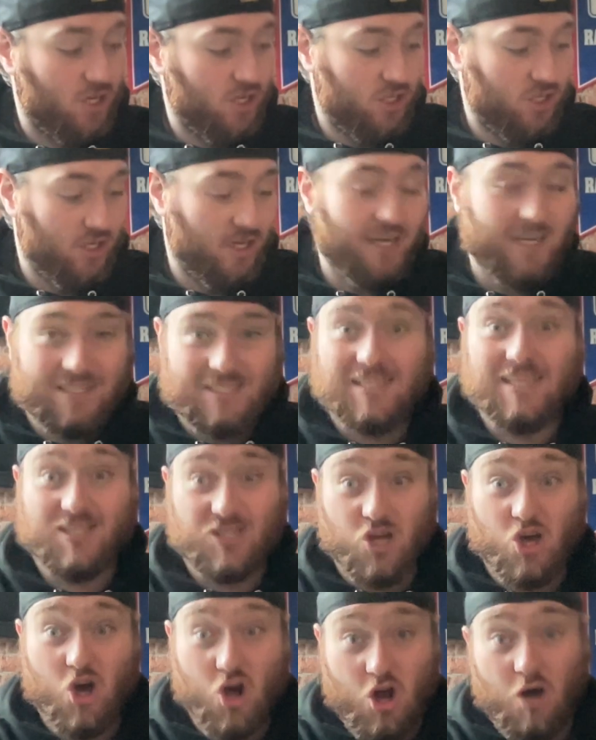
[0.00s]
So it is
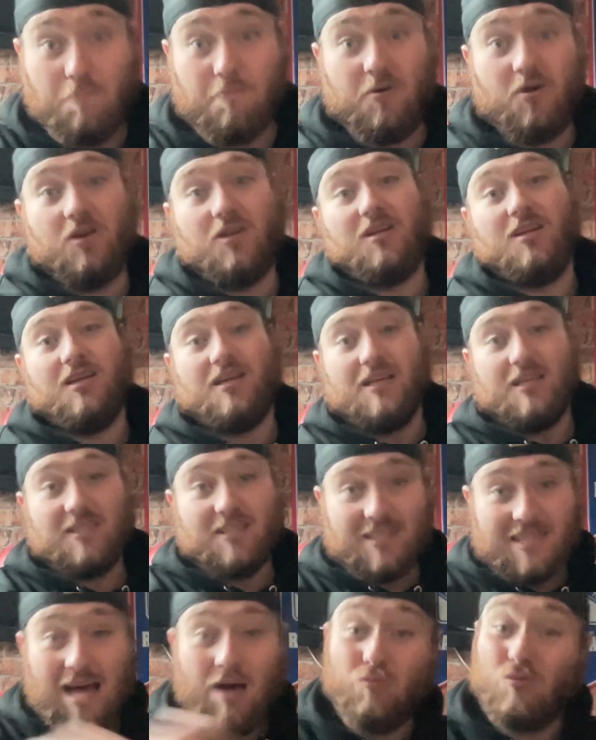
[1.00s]
open.
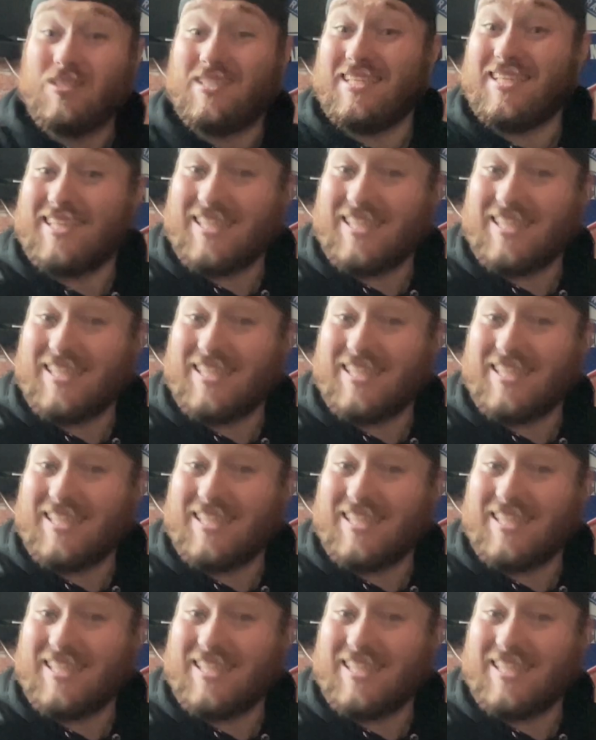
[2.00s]
But that was